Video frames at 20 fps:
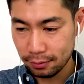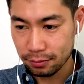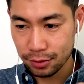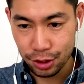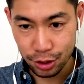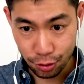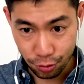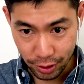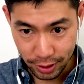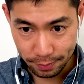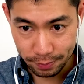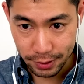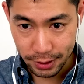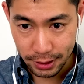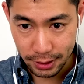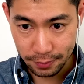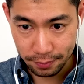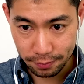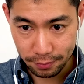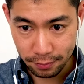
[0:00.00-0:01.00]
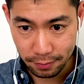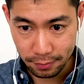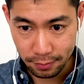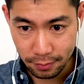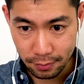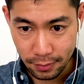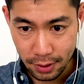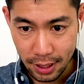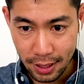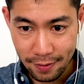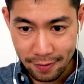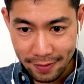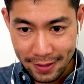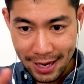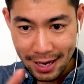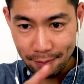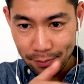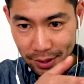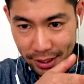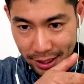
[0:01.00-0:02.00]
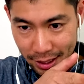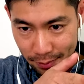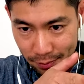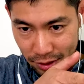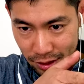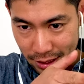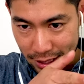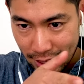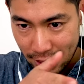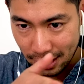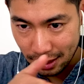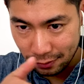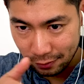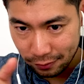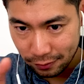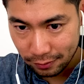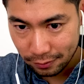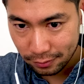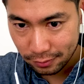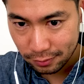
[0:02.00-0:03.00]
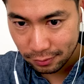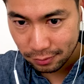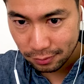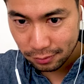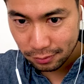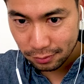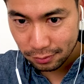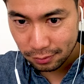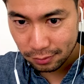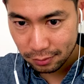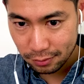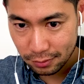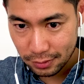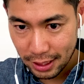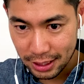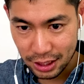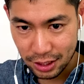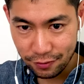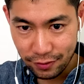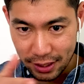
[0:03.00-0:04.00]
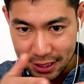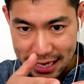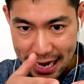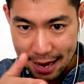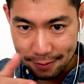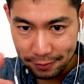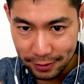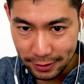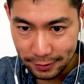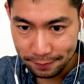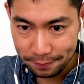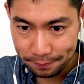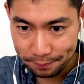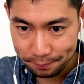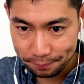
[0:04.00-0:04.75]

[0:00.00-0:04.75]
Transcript: script, and that becomes live as if it's happening.